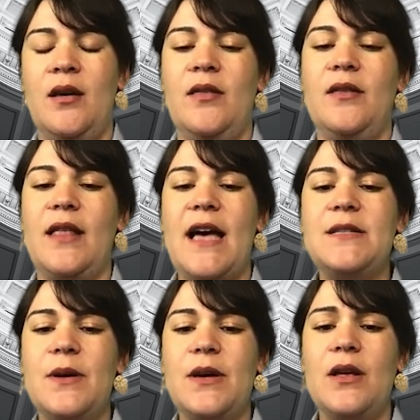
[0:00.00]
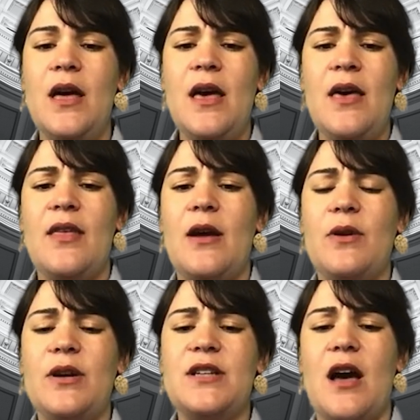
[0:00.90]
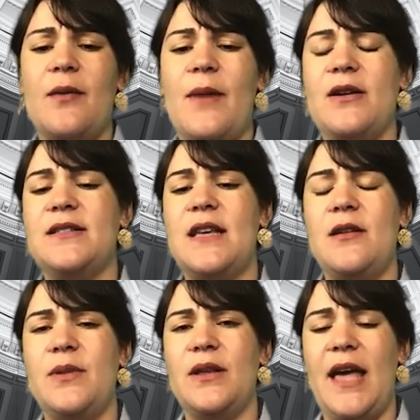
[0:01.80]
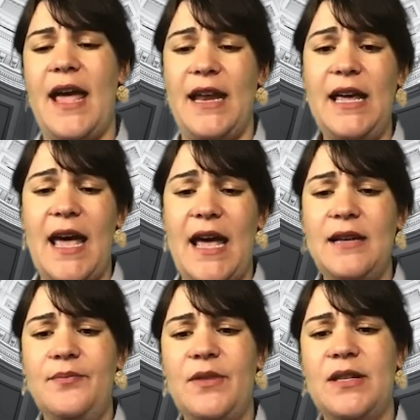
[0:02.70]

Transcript: The last bill that I want to talk about is Senate Bill 88.